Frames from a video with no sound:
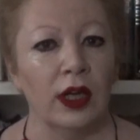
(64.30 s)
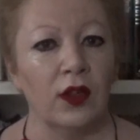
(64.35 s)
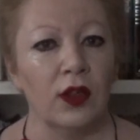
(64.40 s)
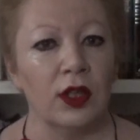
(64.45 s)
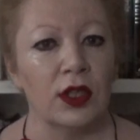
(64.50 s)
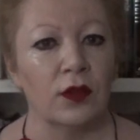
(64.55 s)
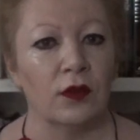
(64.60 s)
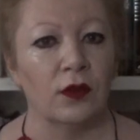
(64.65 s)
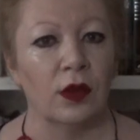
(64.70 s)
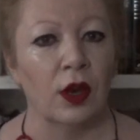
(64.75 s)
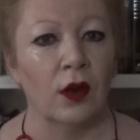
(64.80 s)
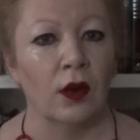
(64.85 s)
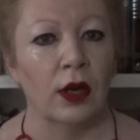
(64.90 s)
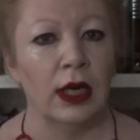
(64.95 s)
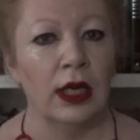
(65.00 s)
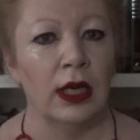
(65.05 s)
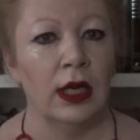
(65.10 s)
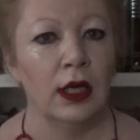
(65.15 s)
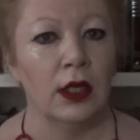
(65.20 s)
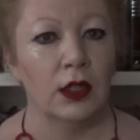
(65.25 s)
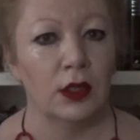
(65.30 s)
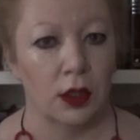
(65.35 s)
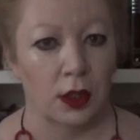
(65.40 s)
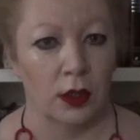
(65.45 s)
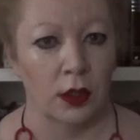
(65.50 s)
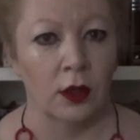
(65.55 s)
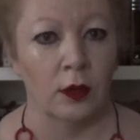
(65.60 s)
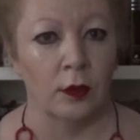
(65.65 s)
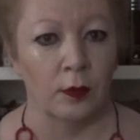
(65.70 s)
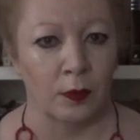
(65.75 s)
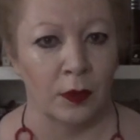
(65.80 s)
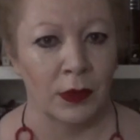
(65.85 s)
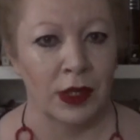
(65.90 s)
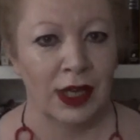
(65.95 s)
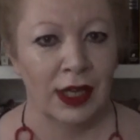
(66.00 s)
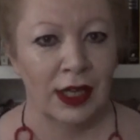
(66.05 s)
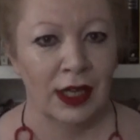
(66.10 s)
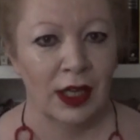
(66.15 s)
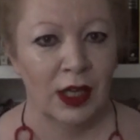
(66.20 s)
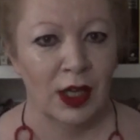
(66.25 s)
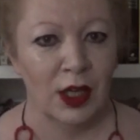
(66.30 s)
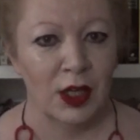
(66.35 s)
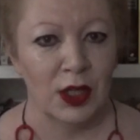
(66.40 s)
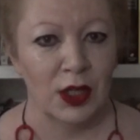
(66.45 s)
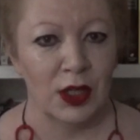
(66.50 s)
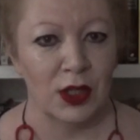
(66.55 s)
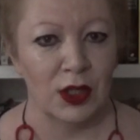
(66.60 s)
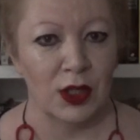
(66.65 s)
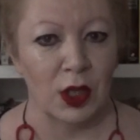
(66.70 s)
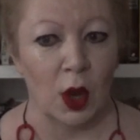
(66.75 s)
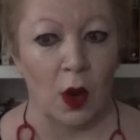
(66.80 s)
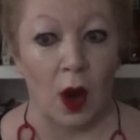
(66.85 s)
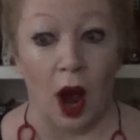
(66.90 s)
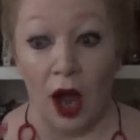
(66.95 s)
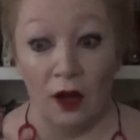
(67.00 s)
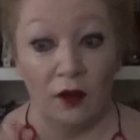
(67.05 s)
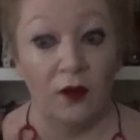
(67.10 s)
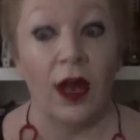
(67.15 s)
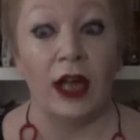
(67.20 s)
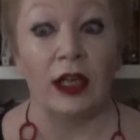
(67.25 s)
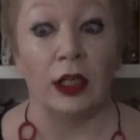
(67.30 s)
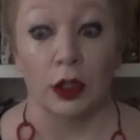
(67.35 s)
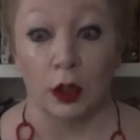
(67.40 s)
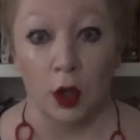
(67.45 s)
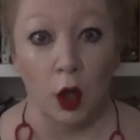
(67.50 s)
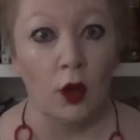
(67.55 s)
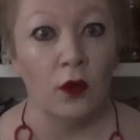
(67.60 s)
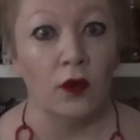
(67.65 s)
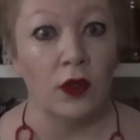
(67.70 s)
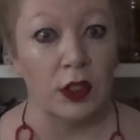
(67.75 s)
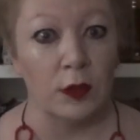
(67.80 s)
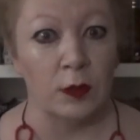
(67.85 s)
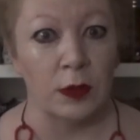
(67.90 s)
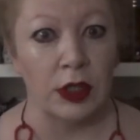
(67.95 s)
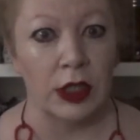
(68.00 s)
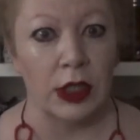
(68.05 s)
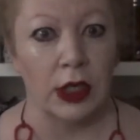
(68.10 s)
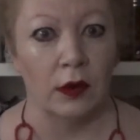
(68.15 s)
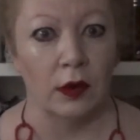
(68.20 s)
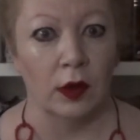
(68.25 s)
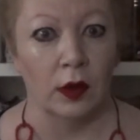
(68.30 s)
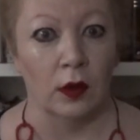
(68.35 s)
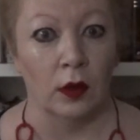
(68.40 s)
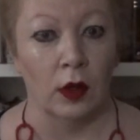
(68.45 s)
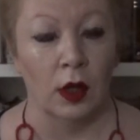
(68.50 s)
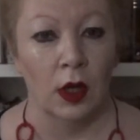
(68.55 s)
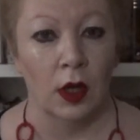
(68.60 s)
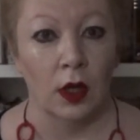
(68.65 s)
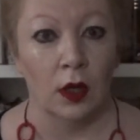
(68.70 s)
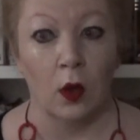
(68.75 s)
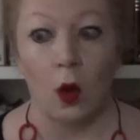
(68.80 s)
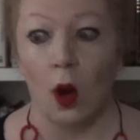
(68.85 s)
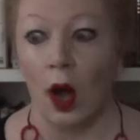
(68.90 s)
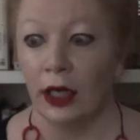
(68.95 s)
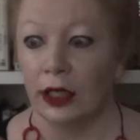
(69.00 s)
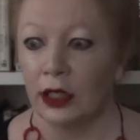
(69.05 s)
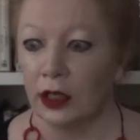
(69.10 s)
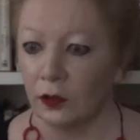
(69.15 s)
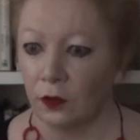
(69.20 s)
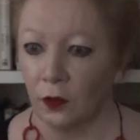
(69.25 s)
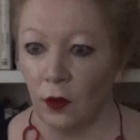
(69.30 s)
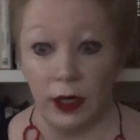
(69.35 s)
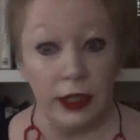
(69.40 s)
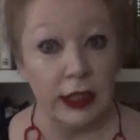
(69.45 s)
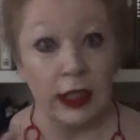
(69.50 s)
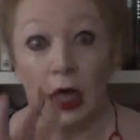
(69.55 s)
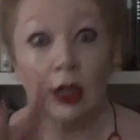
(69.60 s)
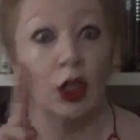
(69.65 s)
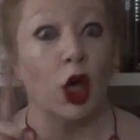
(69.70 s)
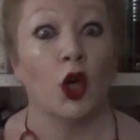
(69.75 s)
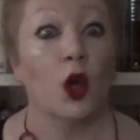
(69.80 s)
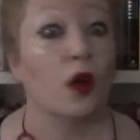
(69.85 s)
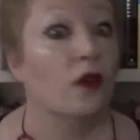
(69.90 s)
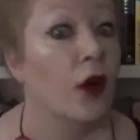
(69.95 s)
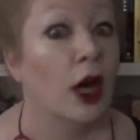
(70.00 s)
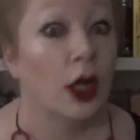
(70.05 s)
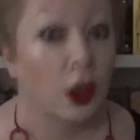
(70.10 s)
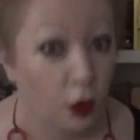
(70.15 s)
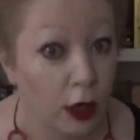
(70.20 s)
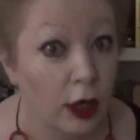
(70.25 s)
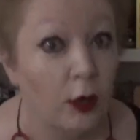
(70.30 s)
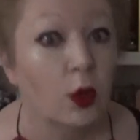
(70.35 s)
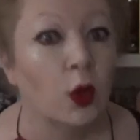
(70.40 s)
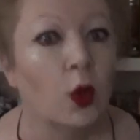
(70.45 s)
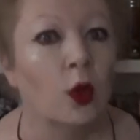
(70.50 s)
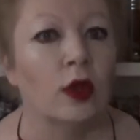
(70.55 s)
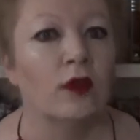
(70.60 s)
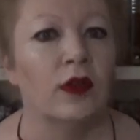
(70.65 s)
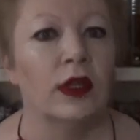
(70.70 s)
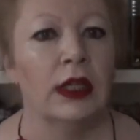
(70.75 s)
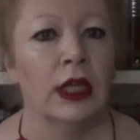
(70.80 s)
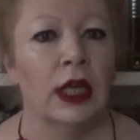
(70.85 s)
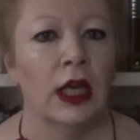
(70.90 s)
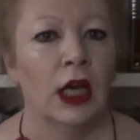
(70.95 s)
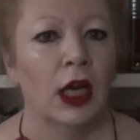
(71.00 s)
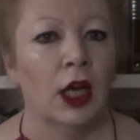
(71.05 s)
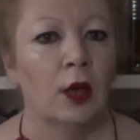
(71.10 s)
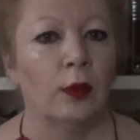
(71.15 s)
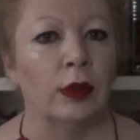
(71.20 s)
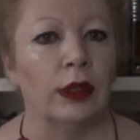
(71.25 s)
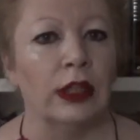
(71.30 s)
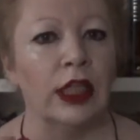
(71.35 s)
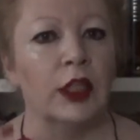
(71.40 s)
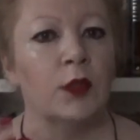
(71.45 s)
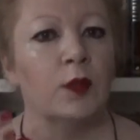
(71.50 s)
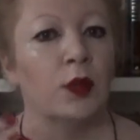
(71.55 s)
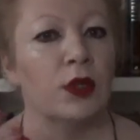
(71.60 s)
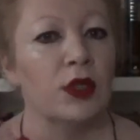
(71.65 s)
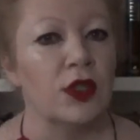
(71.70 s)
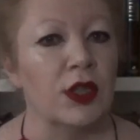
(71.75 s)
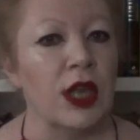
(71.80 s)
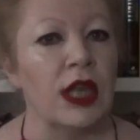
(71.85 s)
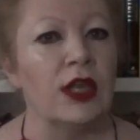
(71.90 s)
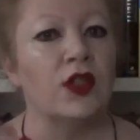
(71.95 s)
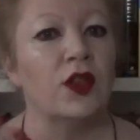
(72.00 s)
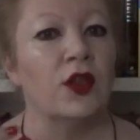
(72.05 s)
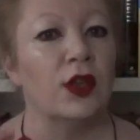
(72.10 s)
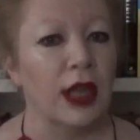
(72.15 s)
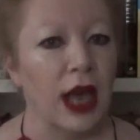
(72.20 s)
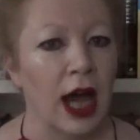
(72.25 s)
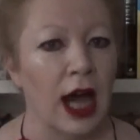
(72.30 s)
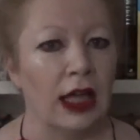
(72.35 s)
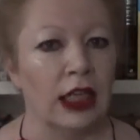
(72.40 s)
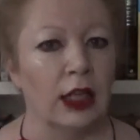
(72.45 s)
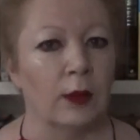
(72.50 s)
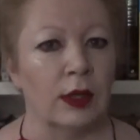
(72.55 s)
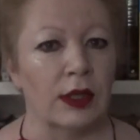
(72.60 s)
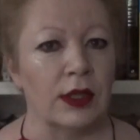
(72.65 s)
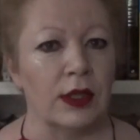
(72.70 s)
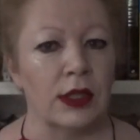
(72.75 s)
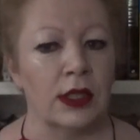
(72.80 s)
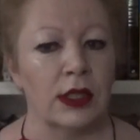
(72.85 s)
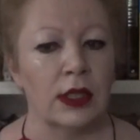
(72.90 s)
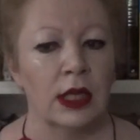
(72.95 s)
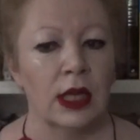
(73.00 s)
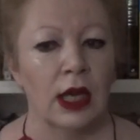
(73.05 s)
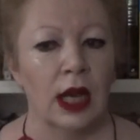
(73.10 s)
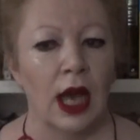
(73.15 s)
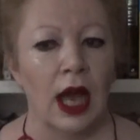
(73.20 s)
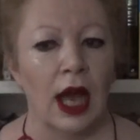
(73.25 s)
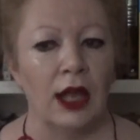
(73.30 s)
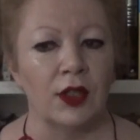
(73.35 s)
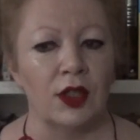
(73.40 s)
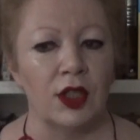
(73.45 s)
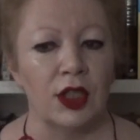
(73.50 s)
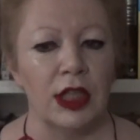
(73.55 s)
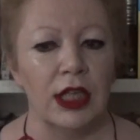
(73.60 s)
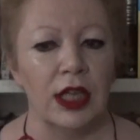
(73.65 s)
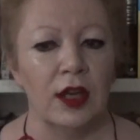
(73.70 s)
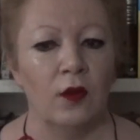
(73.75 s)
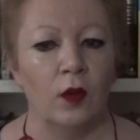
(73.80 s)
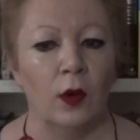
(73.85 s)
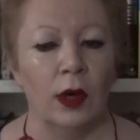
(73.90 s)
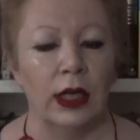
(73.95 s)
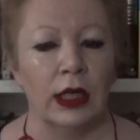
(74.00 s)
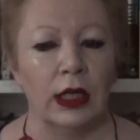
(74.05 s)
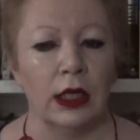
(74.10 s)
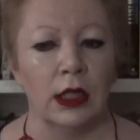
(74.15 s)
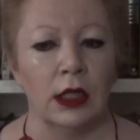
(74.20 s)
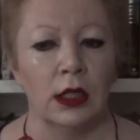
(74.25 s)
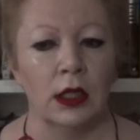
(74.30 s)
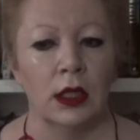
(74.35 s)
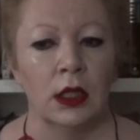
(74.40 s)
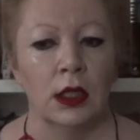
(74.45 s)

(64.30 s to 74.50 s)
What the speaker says: this very term. So I found a lot of this material quite confronting. I don't know if I agree with all of it, but let's present the arguments and see if we can